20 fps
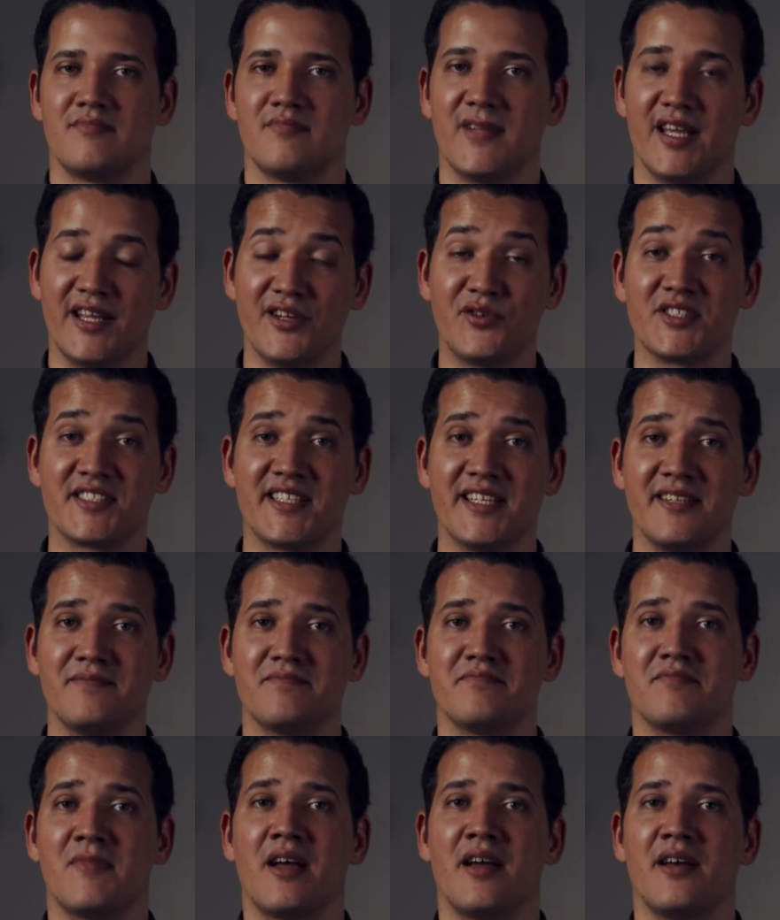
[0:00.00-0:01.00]
Interesting?
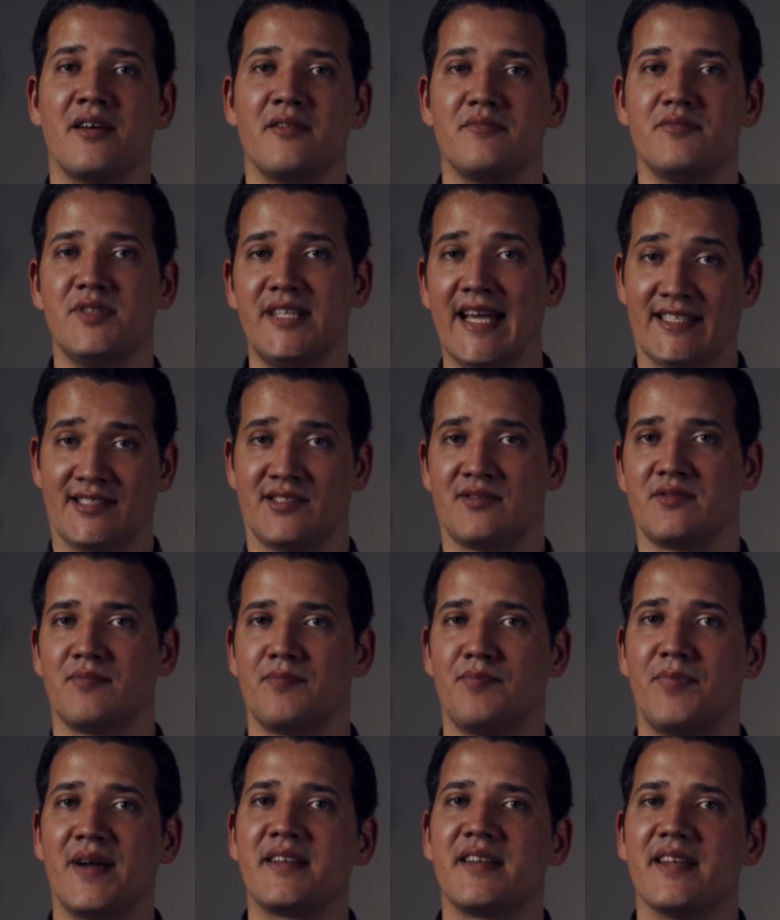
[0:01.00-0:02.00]
Yes,
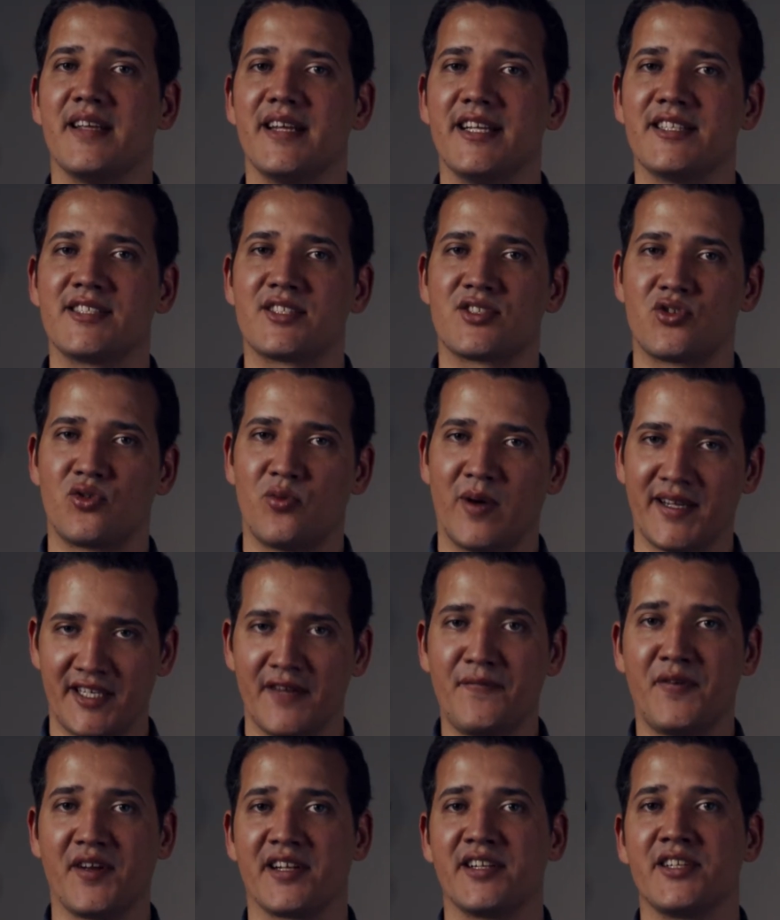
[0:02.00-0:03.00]
but it's quite
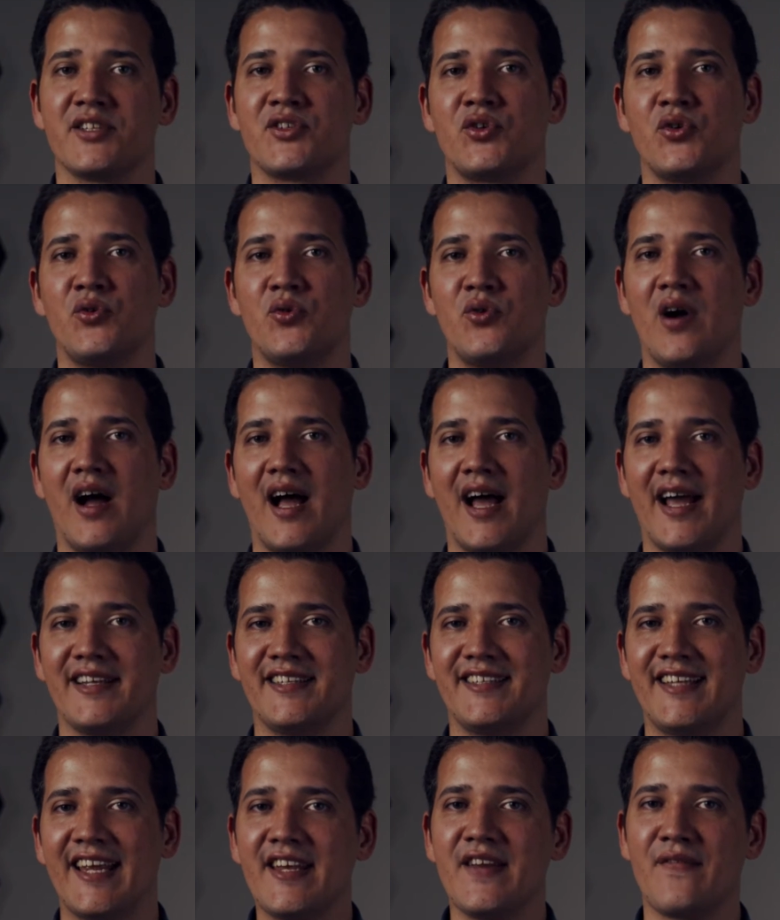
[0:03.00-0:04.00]
difficult to
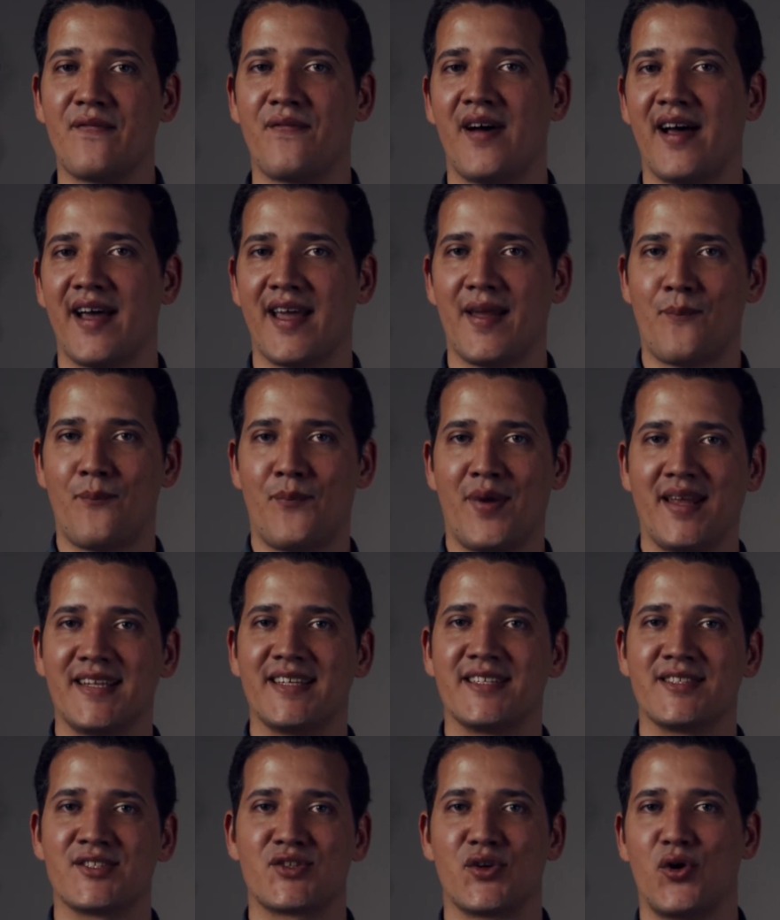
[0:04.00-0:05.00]
identify
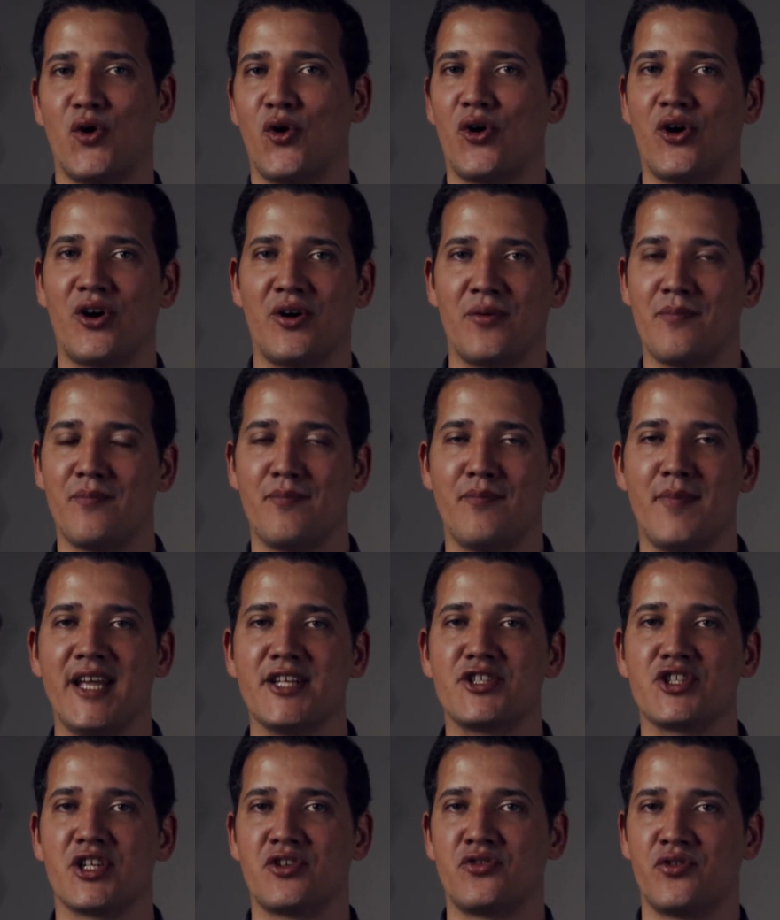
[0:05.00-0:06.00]
patterns or
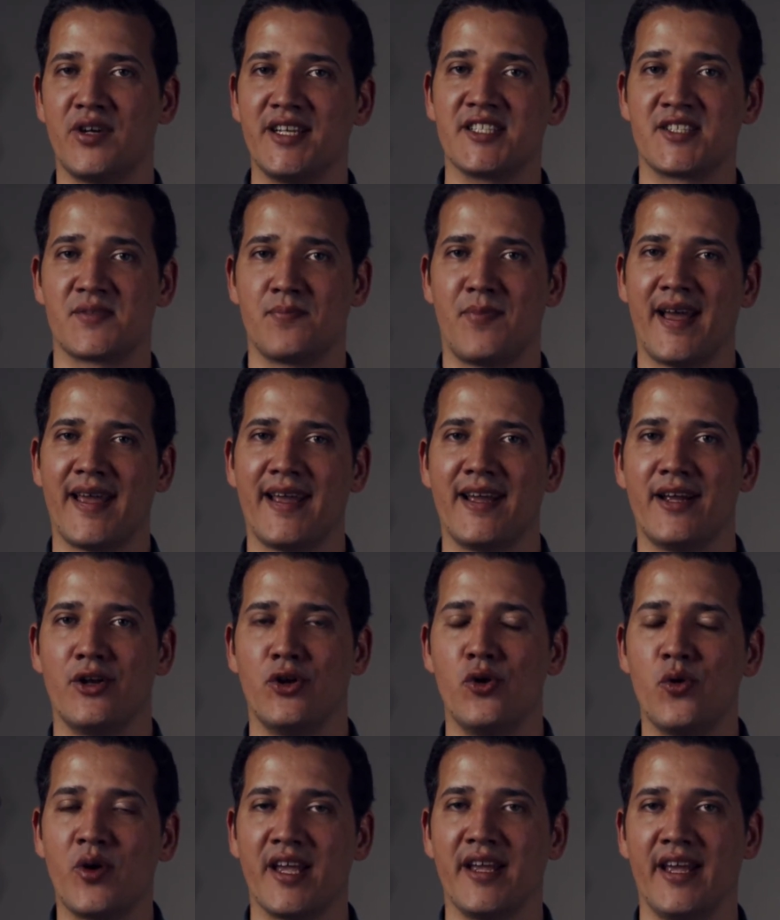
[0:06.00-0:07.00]
major trends by
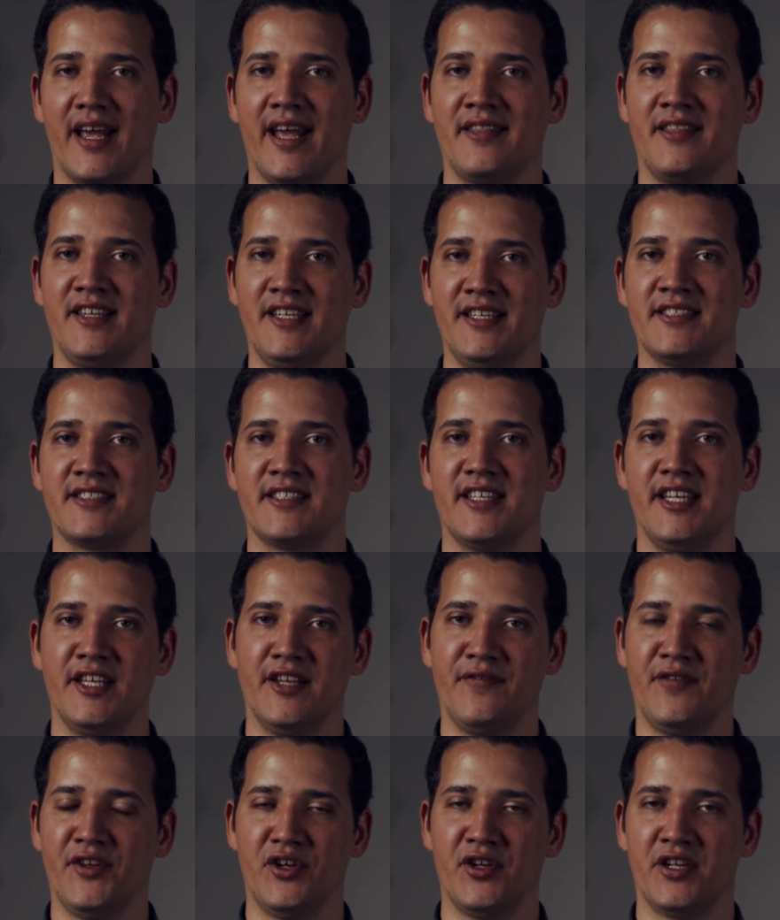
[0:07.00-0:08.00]
looking at these
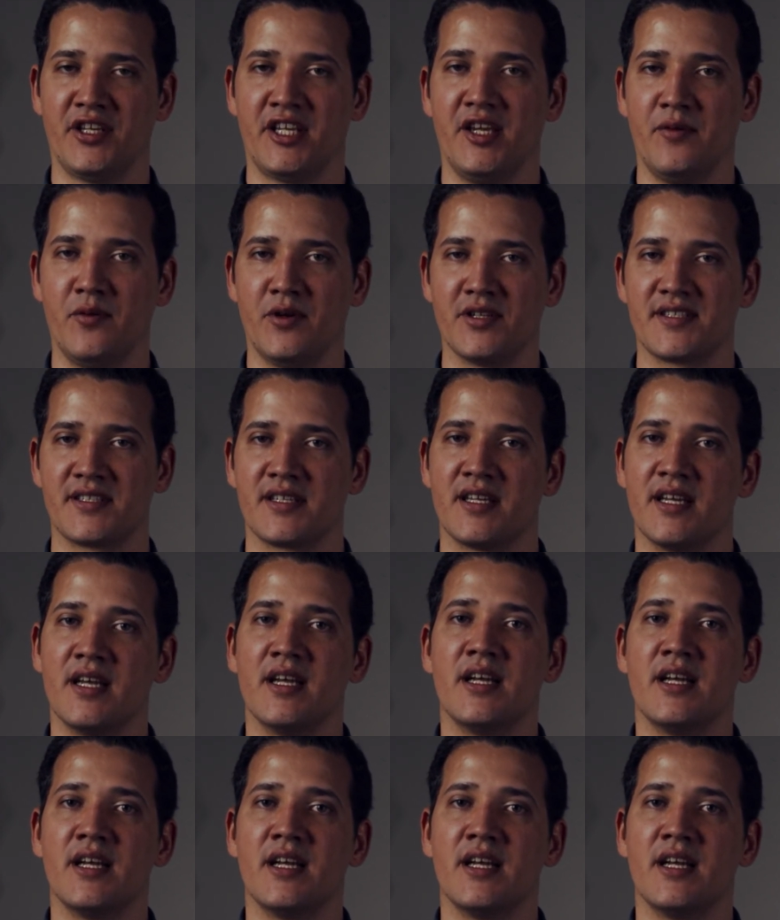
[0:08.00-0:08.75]
individual keywords.